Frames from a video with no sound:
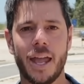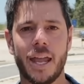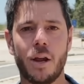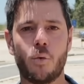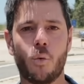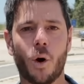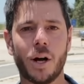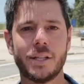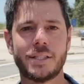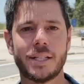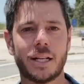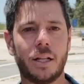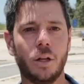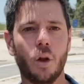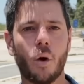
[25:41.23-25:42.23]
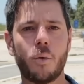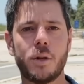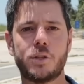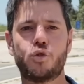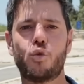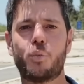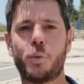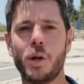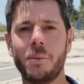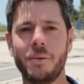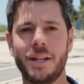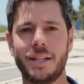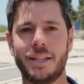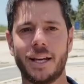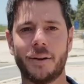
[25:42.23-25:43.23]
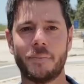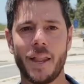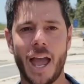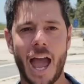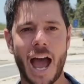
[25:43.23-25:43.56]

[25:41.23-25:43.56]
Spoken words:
Iran's glorious Supreme Leader